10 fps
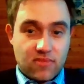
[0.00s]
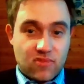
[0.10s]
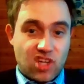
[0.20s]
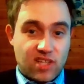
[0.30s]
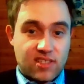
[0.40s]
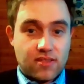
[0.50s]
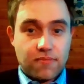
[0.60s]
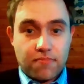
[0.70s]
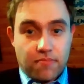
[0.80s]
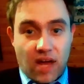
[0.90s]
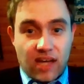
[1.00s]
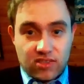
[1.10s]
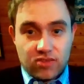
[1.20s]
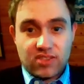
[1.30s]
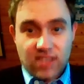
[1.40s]
Just my
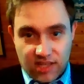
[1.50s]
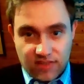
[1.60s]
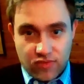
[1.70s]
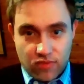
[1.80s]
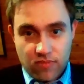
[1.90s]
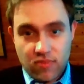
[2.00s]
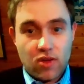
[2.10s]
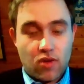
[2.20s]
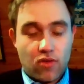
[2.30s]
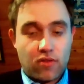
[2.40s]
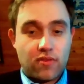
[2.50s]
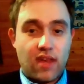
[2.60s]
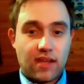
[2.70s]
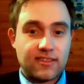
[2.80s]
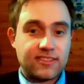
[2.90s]
two cents from the
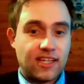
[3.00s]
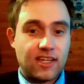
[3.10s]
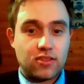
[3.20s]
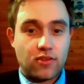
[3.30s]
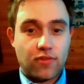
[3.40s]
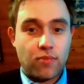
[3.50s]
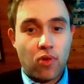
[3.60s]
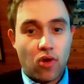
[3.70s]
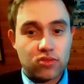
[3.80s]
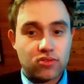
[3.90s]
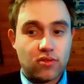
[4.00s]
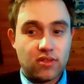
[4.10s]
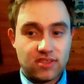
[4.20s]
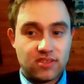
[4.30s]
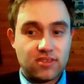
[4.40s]
other side of the pond on
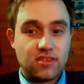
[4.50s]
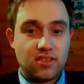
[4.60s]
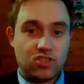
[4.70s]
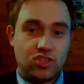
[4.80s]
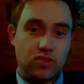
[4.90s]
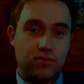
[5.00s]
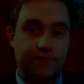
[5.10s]
this issue.